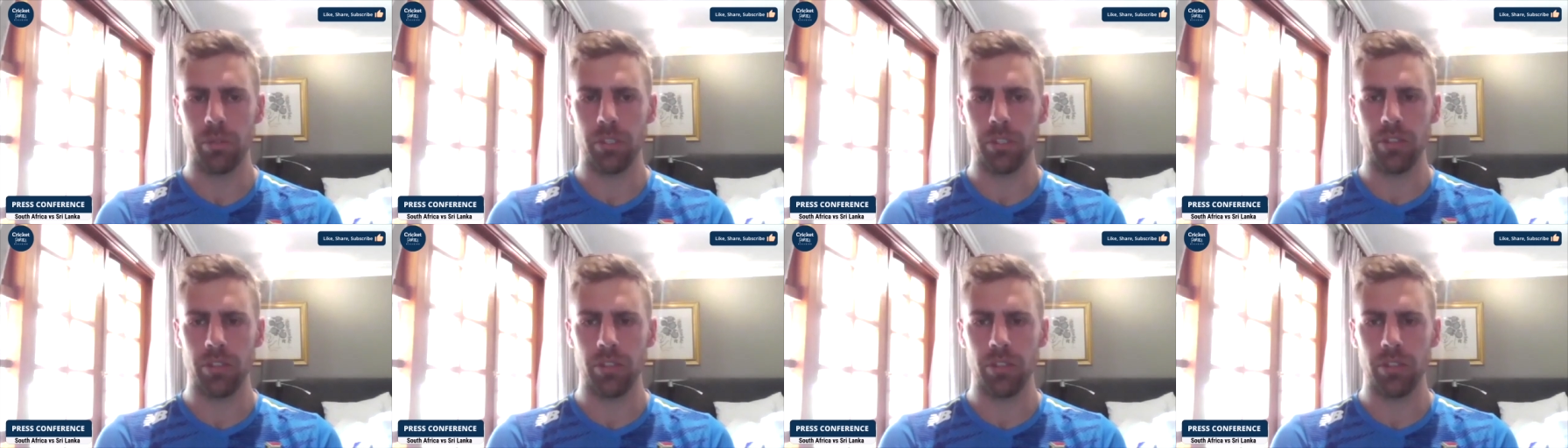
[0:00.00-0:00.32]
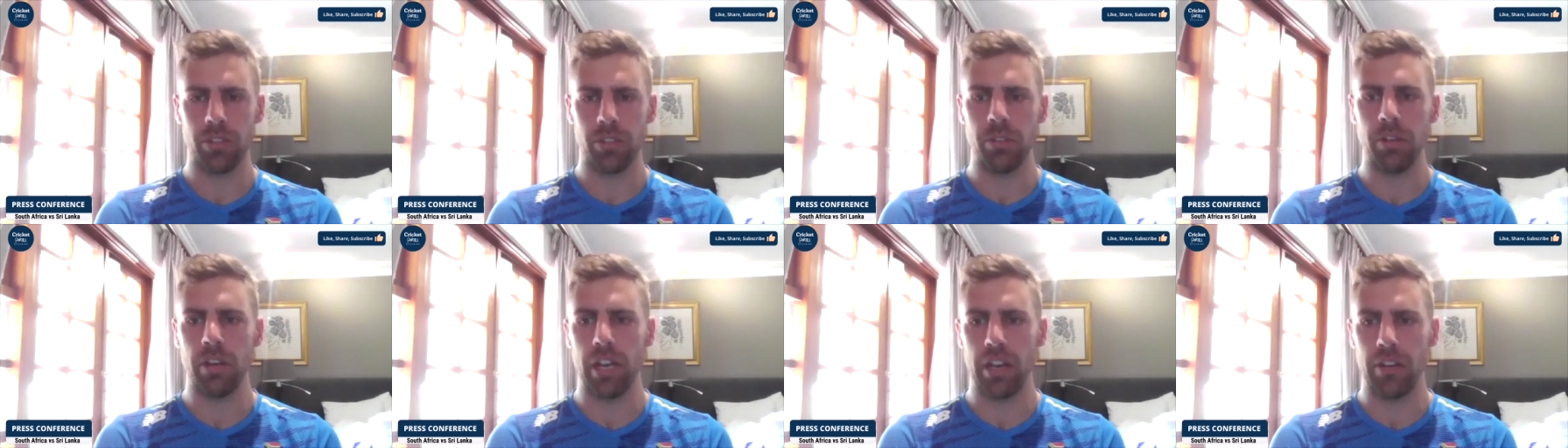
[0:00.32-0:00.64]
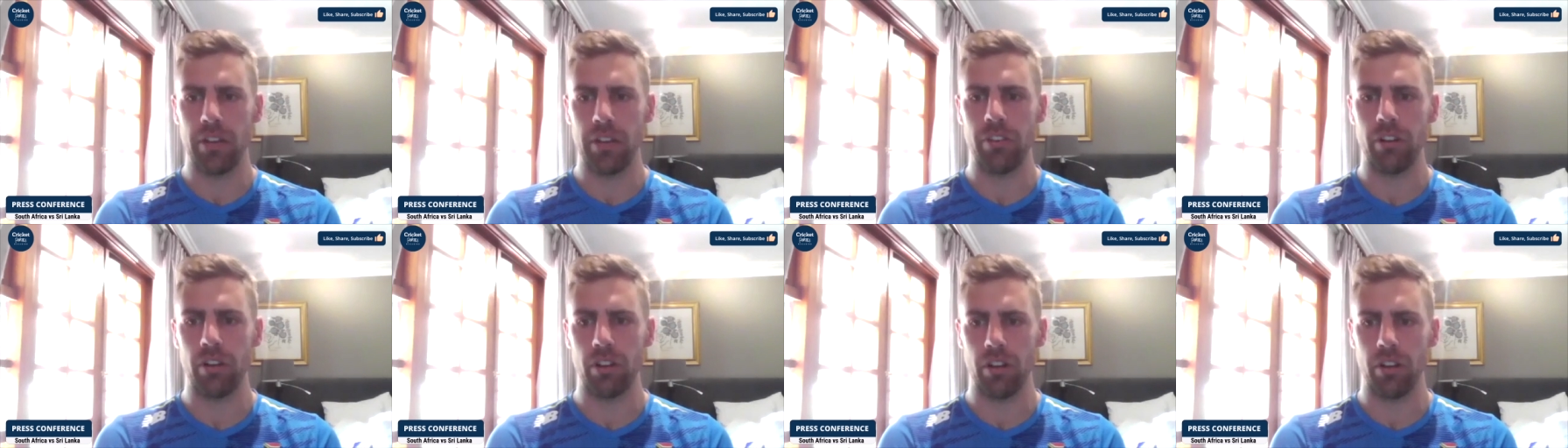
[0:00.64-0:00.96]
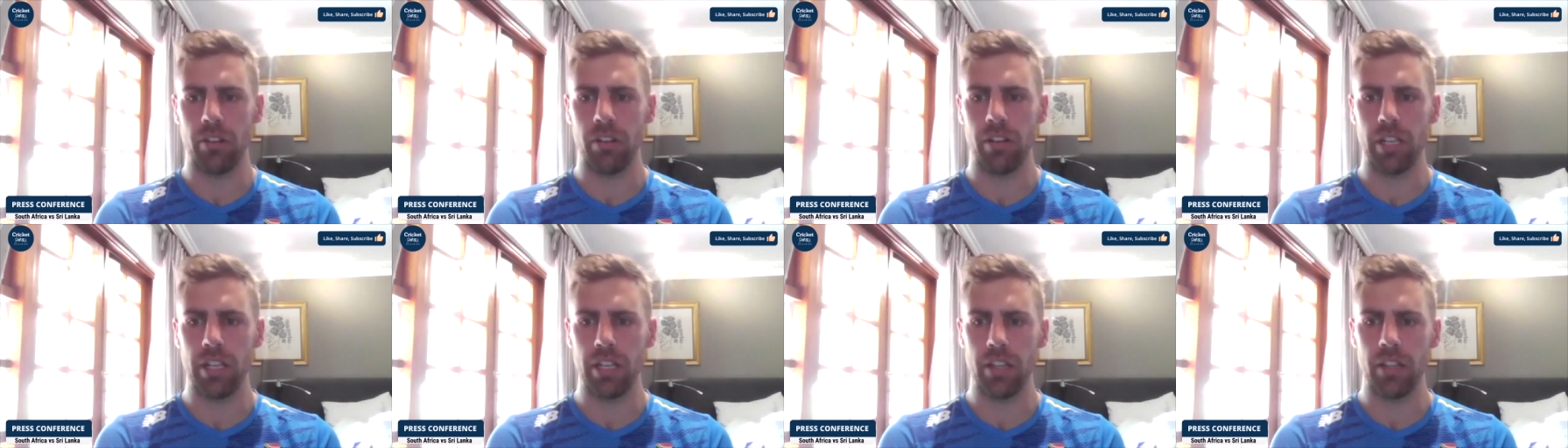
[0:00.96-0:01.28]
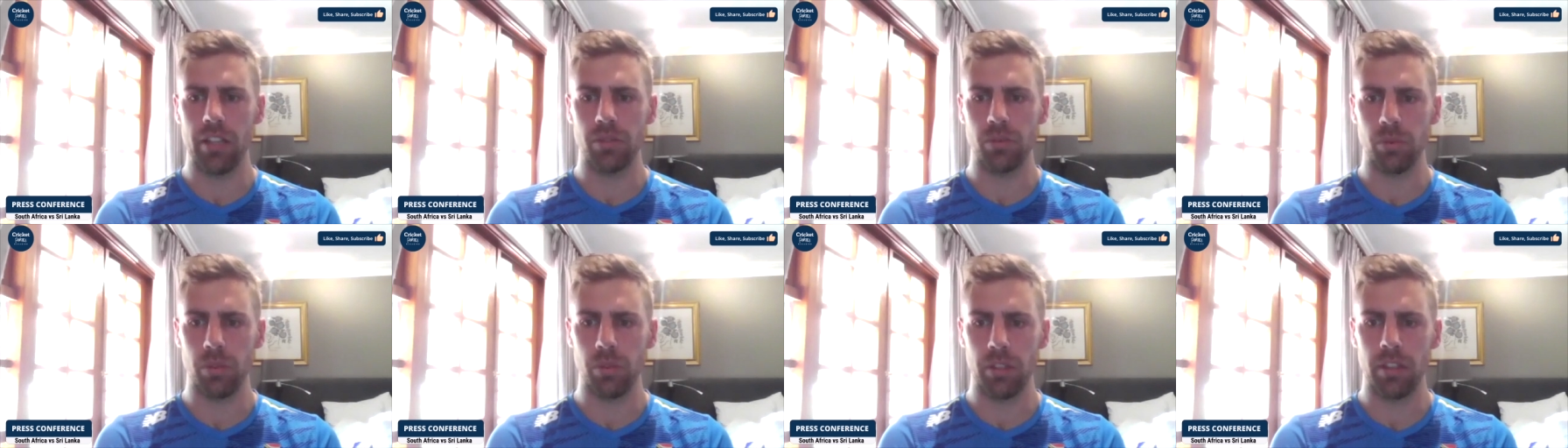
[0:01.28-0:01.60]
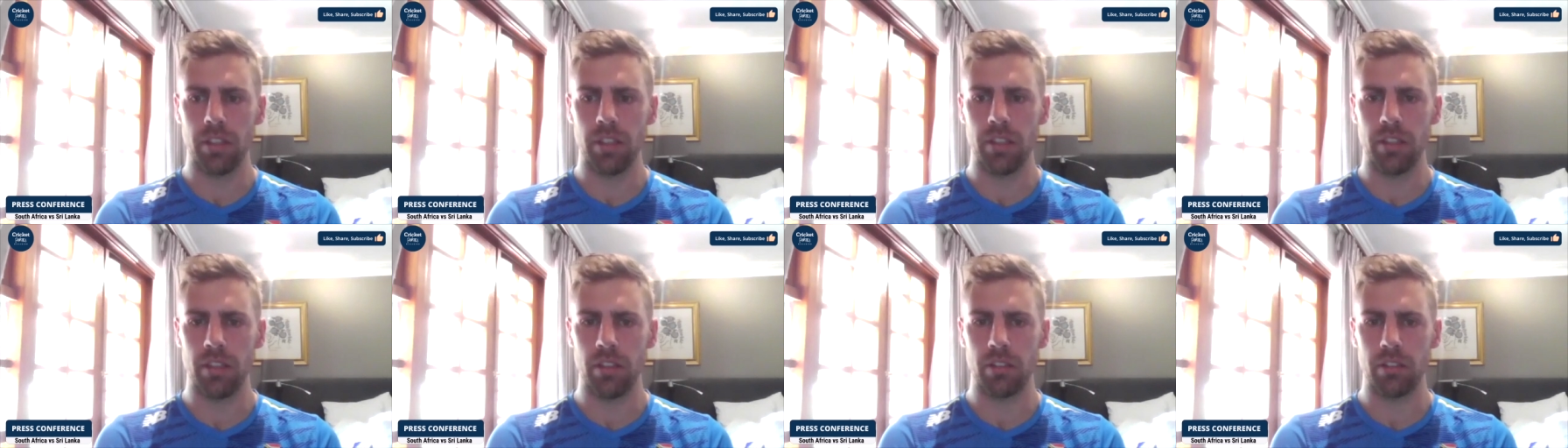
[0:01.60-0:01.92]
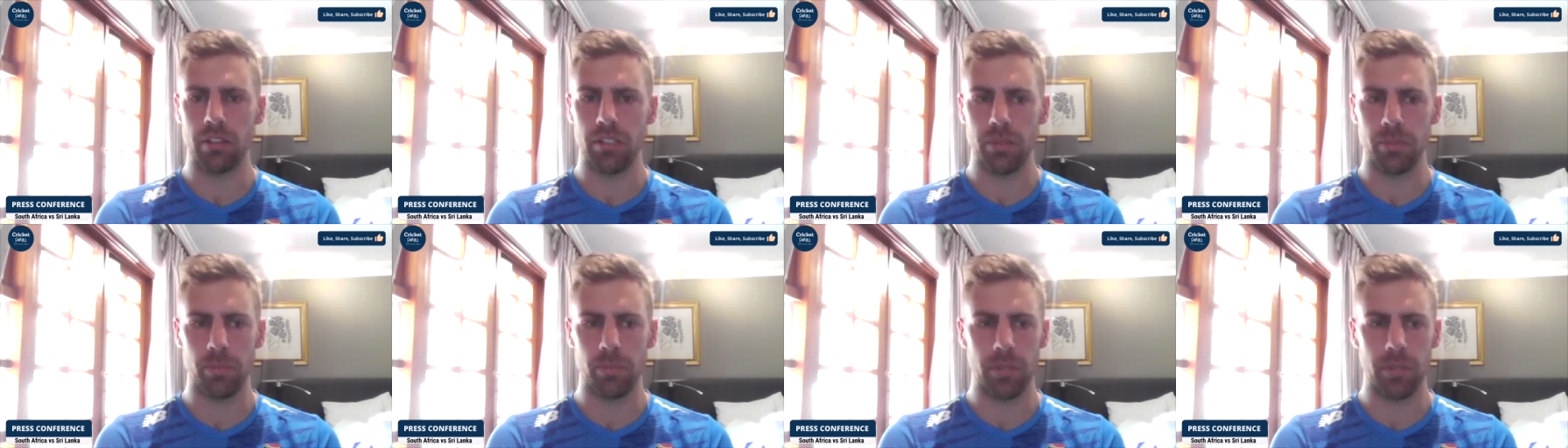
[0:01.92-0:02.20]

do have a lot of leaders within the group.